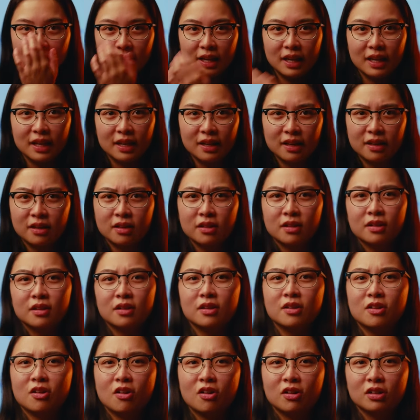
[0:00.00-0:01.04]
And
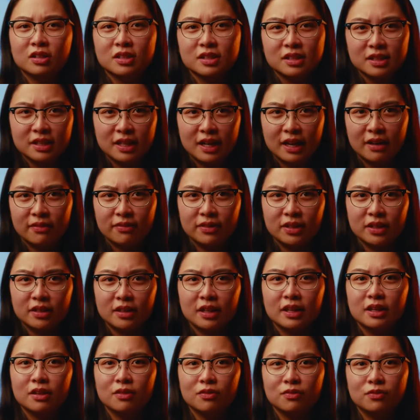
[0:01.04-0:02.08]
honestly, having
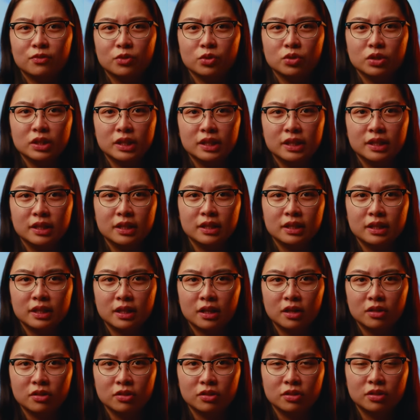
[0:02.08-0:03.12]
like a fully
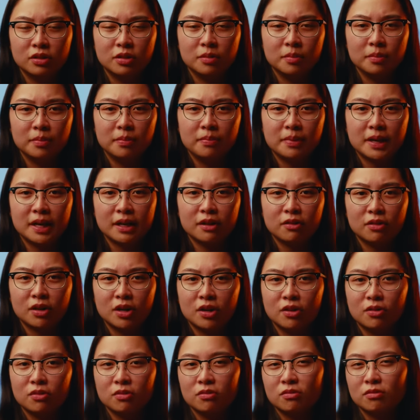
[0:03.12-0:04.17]
colored
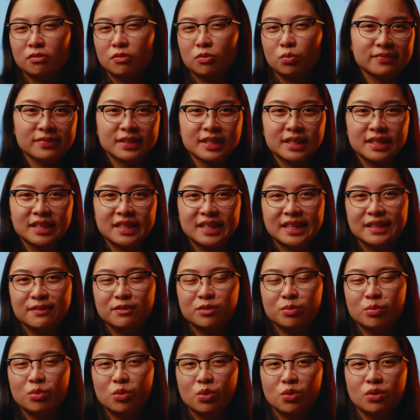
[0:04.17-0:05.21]
background
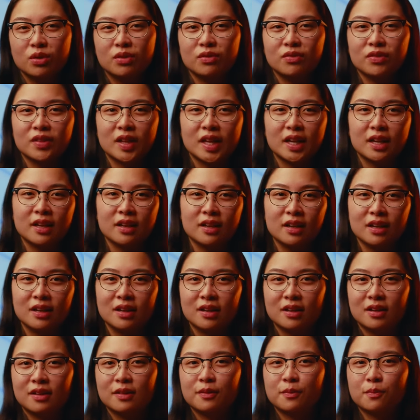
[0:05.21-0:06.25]
gives more of like a
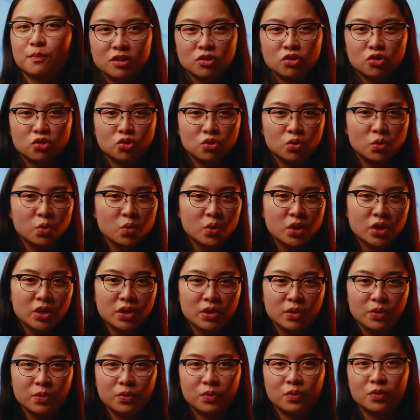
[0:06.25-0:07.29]

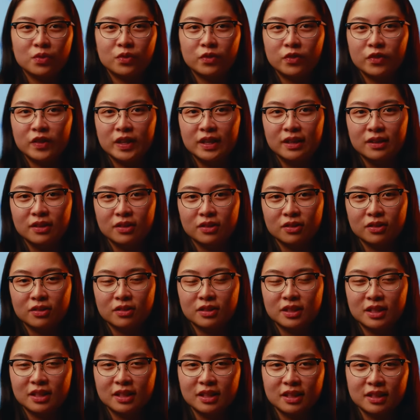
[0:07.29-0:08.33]
studio feel
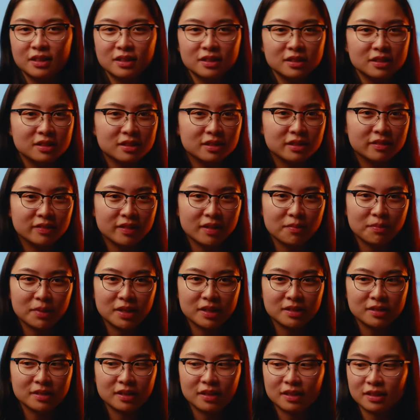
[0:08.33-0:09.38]
to this, if that
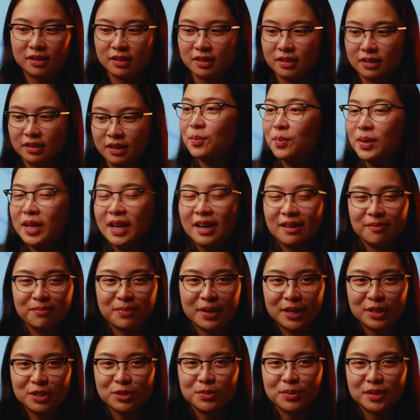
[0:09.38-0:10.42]
makes sense. But yeah,
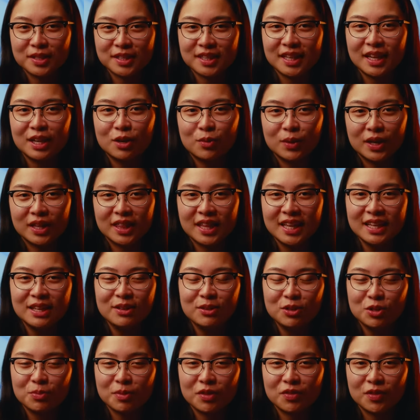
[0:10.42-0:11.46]
I just want to say a quick thank
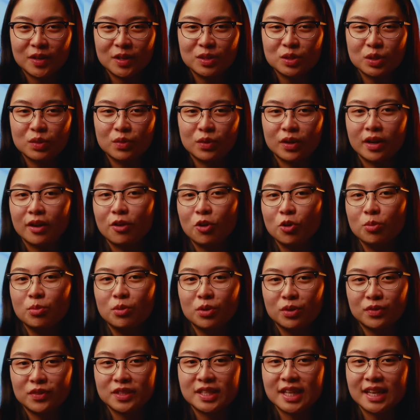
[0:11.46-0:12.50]
you to my friends over at
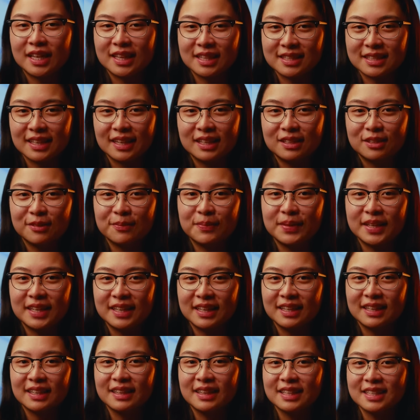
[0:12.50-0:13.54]
Colbor for sending this light to
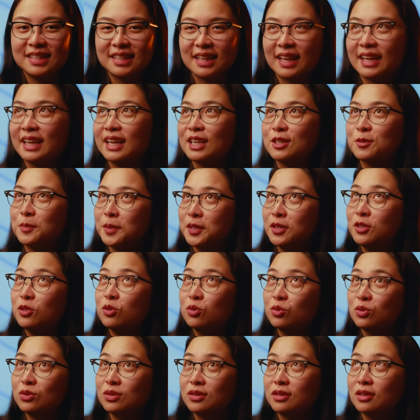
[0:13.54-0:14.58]
me. This light has been
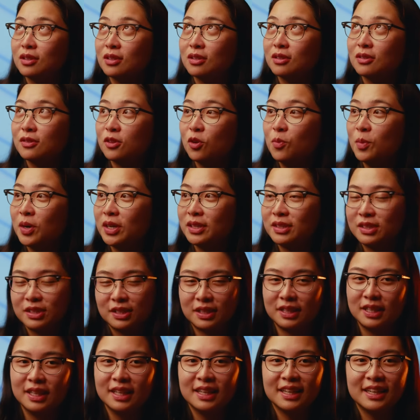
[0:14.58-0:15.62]
used so
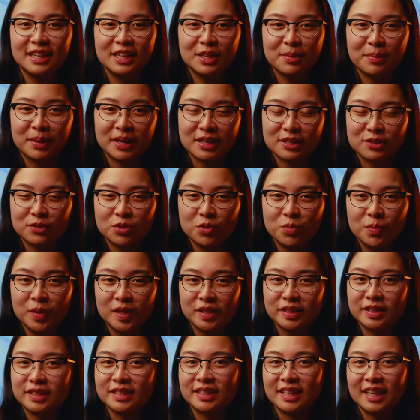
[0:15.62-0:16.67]
much in the past few
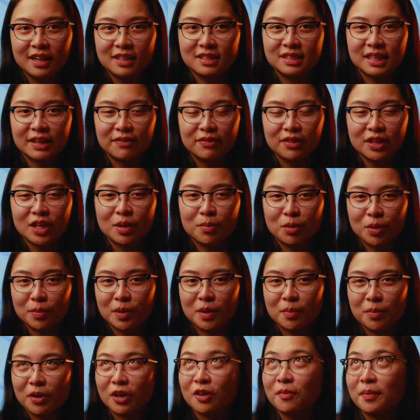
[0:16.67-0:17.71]
months, and it's definitely a
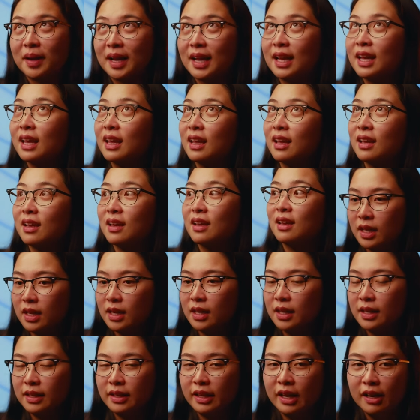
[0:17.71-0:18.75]
permanent part of my kit.
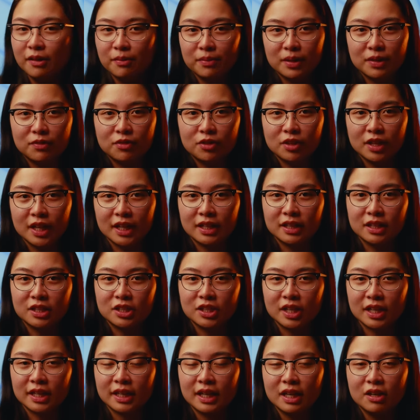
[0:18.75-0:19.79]
Yeah, if you'd like to
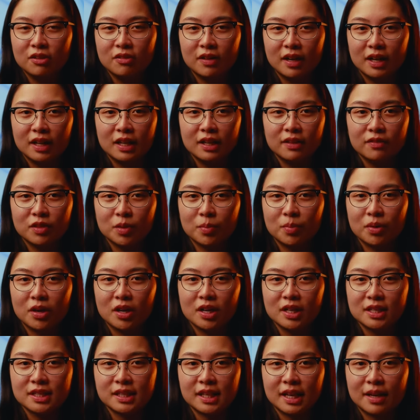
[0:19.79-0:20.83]
check out any of the
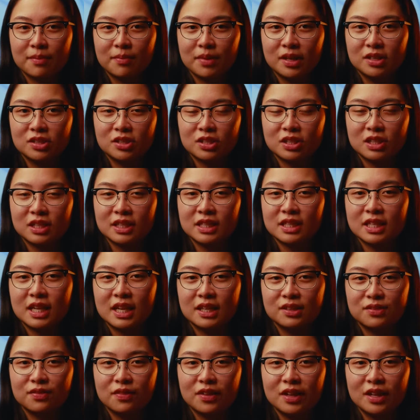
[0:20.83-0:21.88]
products that I mentioned in
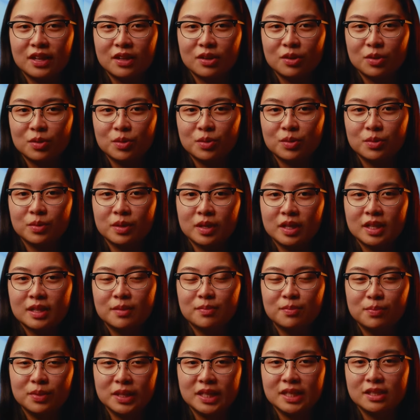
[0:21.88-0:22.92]
today's video,
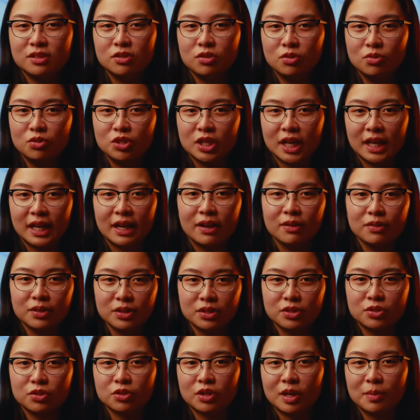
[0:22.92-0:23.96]
please do check out the
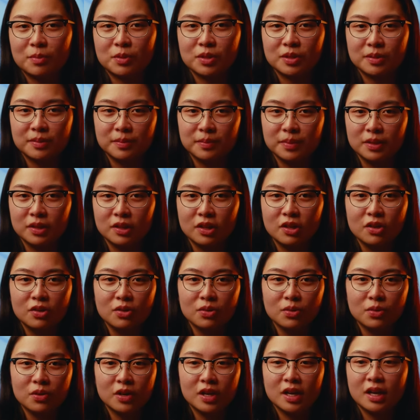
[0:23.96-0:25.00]
description
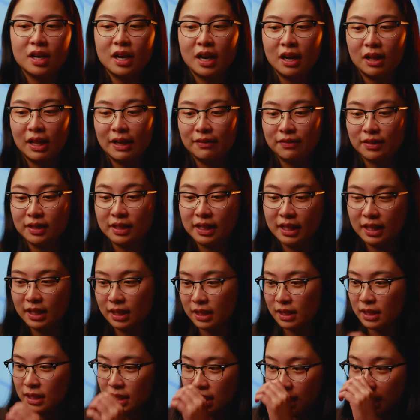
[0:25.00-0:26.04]
below. I'll have it
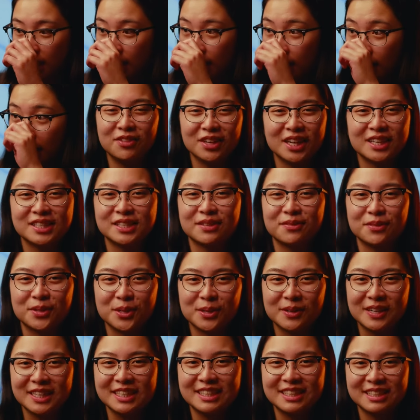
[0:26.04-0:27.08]
linked. If you guys have any
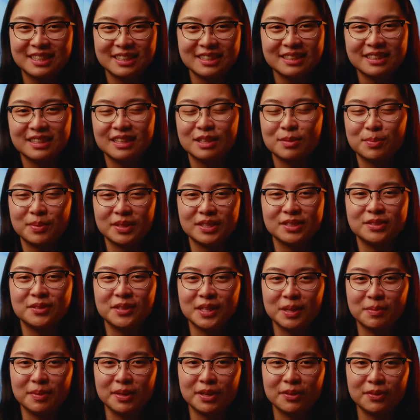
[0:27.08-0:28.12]
questions, please do
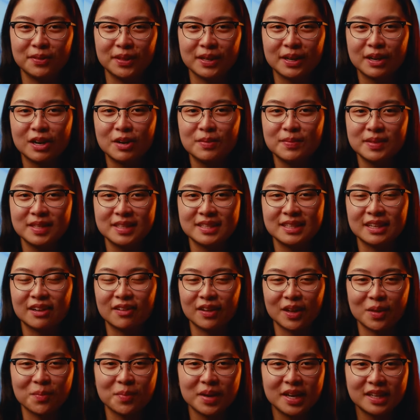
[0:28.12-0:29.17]
let me know in the comments and
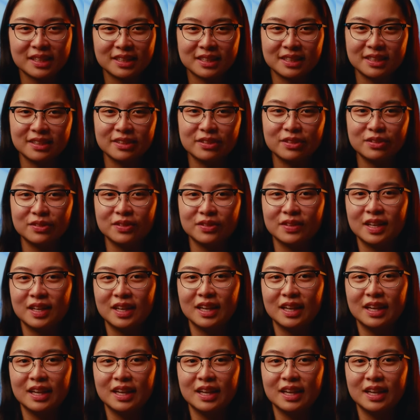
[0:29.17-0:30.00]
I'll get back to you.